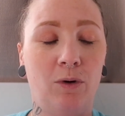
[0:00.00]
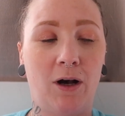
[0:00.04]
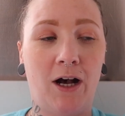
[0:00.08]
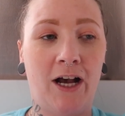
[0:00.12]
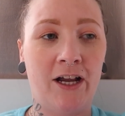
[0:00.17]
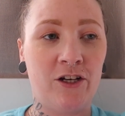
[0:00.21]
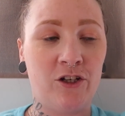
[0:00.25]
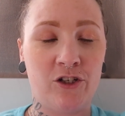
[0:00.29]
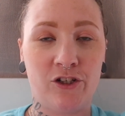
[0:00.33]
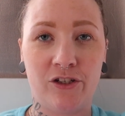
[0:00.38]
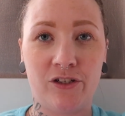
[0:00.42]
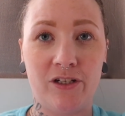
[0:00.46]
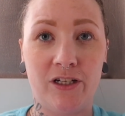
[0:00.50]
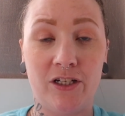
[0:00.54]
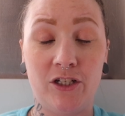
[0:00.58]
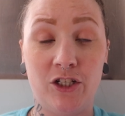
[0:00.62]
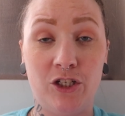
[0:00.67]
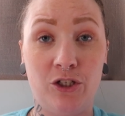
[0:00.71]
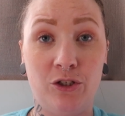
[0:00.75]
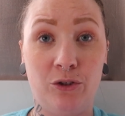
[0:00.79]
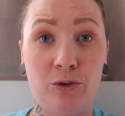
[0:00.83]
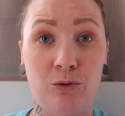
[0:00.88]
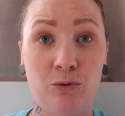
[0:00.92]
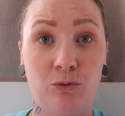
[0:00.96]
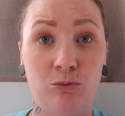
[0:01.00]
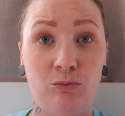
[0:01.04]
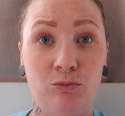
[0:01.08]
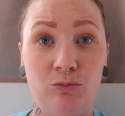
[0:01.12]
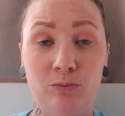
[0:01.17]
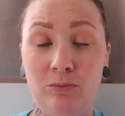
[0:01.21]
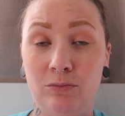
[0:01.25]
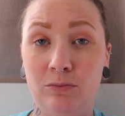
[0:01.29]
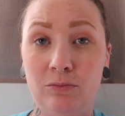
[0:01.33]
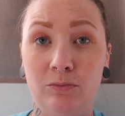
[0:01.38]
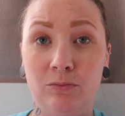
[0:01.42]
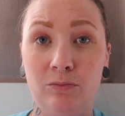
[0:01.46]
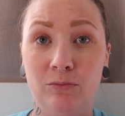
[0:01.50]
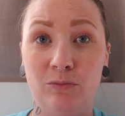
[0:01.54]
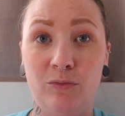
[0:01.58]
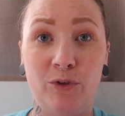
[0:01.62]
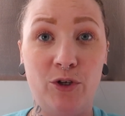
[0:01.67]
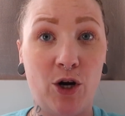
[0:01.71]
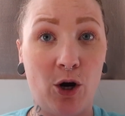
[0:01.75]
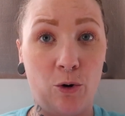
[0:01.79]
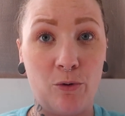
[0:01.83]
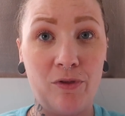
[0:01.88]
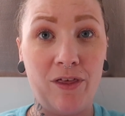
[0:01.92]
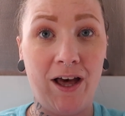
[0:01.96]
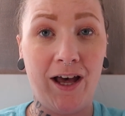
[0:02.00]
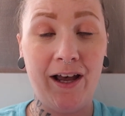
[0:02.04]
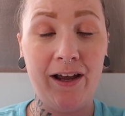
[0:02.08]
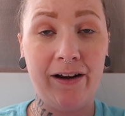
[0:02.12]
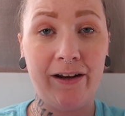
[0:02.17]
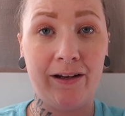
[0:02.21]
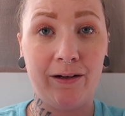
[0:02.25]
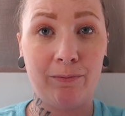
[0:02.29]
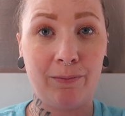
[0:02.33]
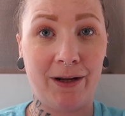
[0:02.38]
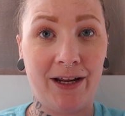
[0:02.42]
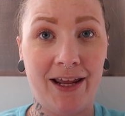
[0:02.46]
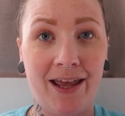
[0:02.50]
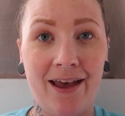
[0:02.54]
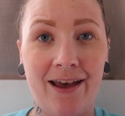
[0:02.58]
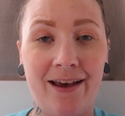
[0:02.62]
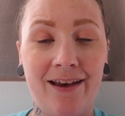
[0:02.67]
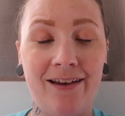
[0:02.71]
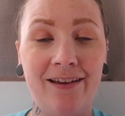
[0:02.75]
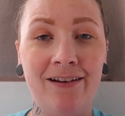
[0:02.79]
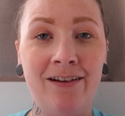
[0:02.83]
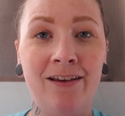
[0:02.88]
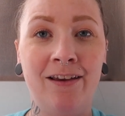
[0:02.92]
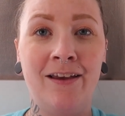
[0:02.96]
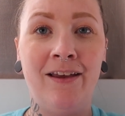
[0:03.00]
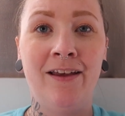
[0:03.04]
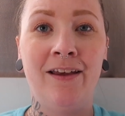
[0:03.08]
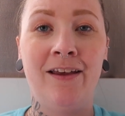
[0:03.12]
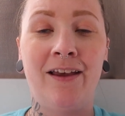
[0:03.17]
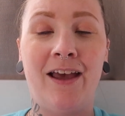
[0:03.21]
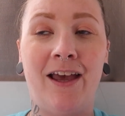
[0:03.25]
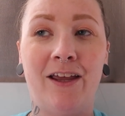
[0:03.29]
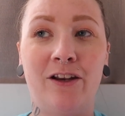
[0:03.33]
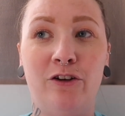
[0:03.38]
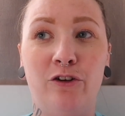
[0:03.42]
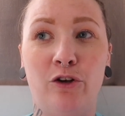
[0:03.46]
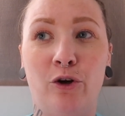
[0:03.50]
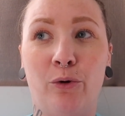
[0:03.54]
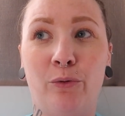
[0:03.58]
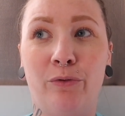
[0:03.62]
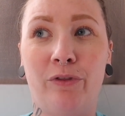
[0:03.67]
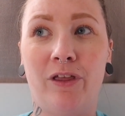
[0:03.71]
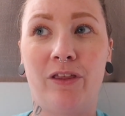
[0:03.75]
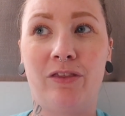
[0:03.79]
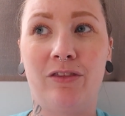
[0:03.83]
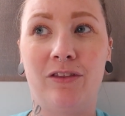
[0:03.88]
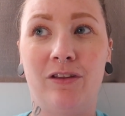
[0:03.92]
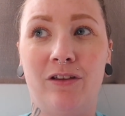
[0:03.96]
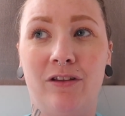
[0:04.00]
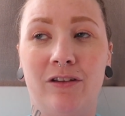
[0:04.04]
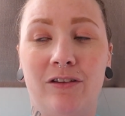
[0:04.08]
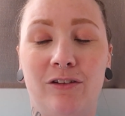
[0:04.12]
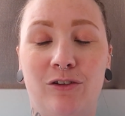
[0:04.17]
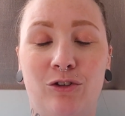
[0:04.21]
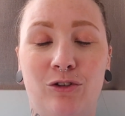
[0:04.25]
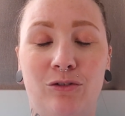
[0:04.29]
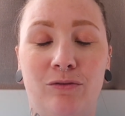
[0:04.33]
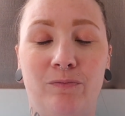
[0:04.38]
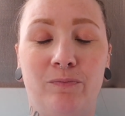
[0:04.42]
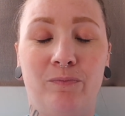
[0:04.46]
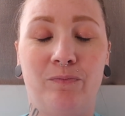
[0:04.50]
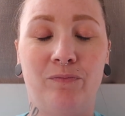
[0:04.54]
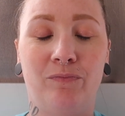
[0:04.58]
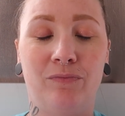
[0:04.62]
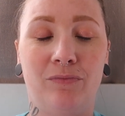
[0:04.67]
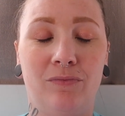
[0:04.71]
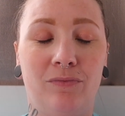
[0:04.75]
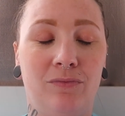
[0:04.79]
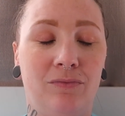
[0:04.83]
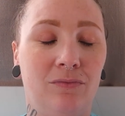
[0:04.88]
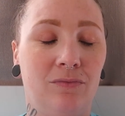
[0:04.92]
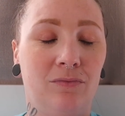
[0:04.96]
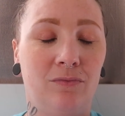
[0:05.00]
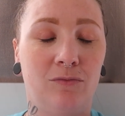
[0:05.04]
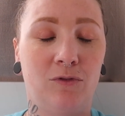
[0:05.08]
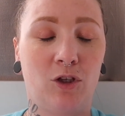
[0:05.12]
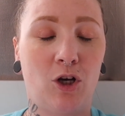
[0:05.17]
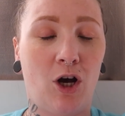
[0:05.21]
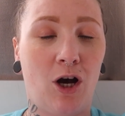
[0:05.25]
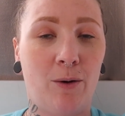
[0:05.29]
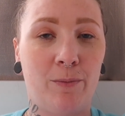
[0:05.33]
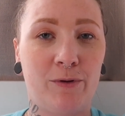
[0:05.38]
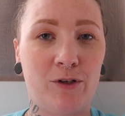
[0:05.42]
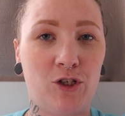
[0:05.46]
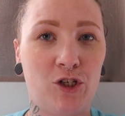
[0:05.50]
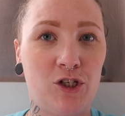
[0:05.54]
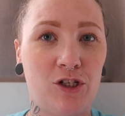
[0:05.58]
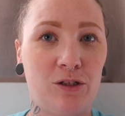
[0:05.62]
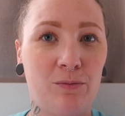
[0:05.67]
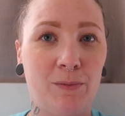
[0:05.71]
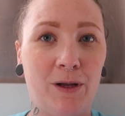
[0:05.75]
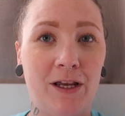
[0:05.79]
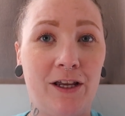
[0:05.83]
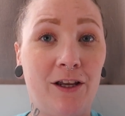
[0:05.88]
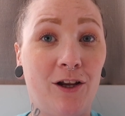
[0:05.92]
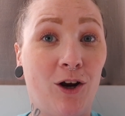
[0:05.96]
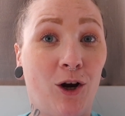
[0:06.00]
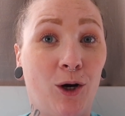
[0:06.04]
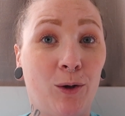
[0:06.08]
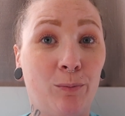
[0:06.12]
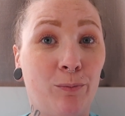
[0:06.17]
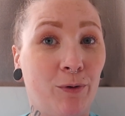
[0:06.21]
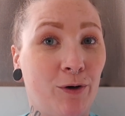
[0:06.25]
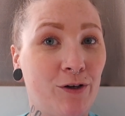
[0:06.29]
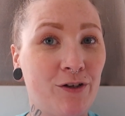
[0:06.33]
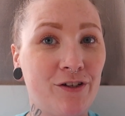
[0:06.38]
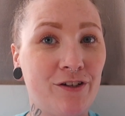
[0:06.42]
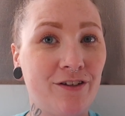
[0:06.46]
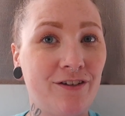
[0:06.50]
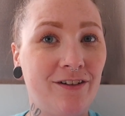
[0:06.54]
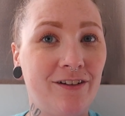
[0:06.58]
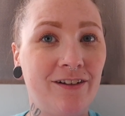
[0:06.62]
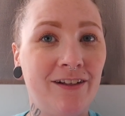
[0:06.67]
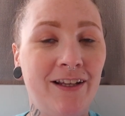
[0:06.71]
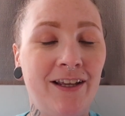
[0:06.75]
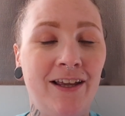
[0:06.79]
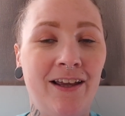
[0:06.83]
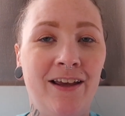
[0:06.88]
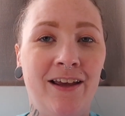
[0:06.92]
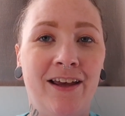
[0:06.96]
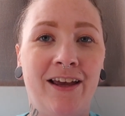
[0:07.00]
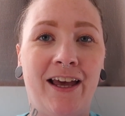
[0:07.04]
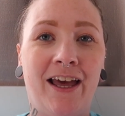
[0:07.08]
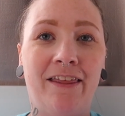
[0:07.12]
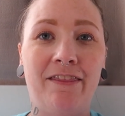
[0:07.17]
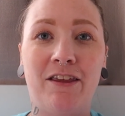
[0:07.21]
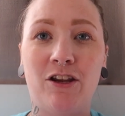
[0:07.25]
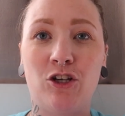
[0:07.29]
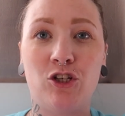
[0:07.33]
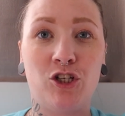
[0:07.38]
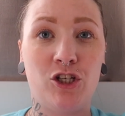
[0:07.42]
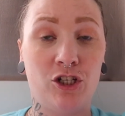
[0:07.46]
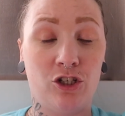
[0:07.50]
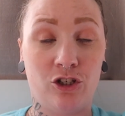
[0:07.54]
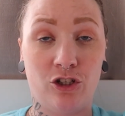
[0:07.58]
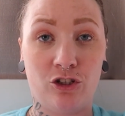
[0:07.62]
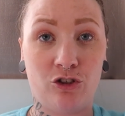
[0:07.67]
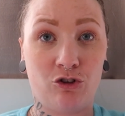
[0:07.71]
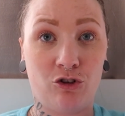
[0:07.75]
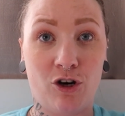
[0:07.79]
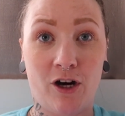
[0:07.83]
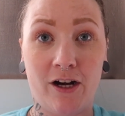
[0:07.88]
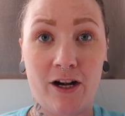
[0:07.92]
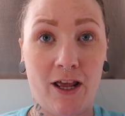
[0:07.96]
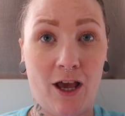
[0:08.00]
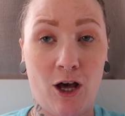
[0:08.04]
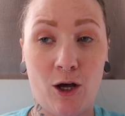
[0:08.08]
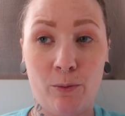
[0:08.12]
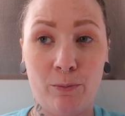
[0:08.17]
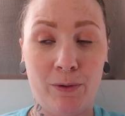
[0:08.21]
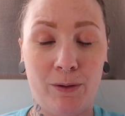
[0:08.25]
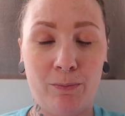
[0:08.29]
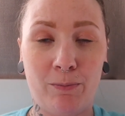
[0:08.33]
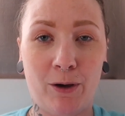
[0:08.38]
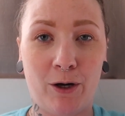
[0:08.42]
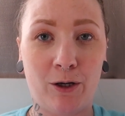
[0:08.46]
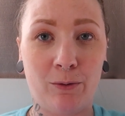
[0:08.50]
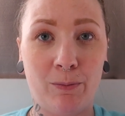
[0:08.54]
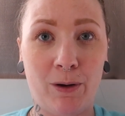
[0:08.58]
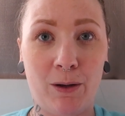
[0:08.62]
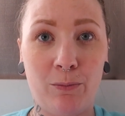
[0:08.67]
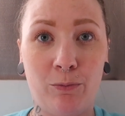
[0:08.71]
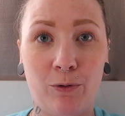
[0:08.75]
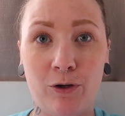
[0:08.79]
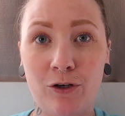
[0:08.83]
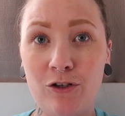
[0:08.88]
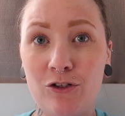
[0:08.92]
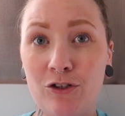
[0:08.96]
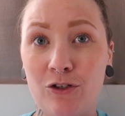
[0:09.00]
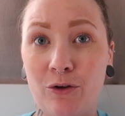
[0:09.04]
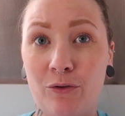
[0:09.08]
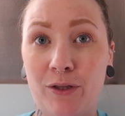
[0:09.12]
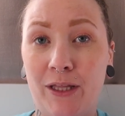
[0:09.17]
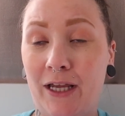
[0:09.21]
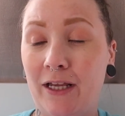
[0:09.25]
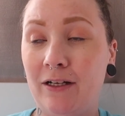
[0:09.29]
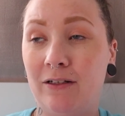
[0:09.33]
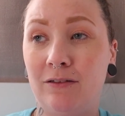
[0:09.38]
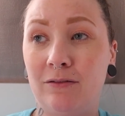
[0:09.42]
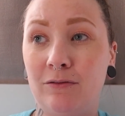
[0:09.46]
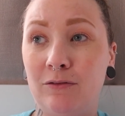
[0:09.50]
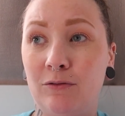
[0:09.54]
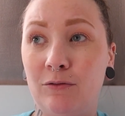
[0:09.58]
I just need to know that in my head and know that the comments she's making aren't personal and that she's just trying to help me better my book so that